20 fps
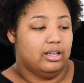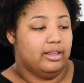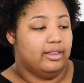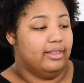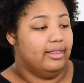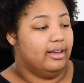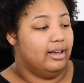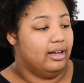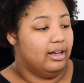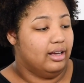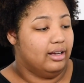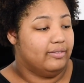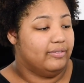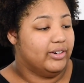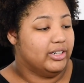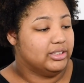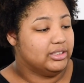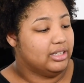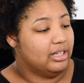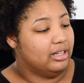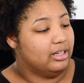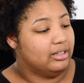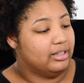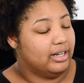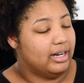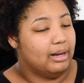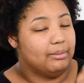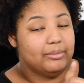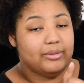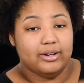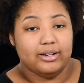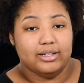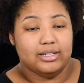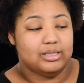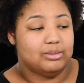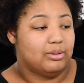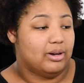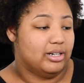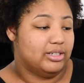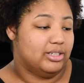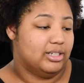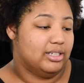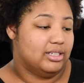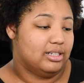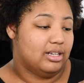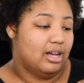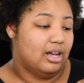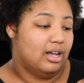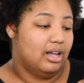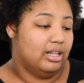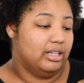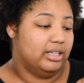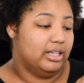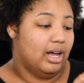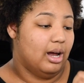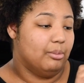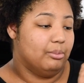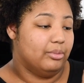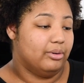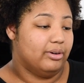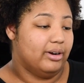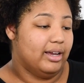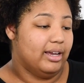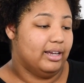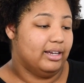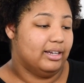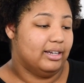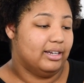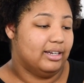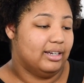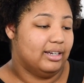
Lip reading: The first color that I'm going to swatch is called L'Ombre.